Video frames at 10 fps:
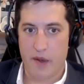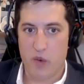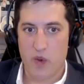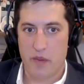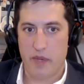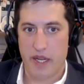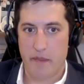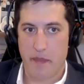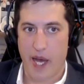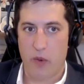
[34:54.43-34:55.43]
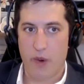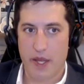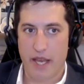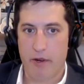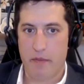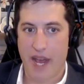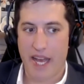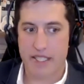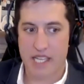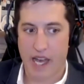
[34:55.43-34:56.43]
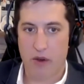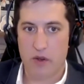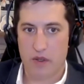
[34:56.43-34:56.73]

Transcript: would be about where they would max out.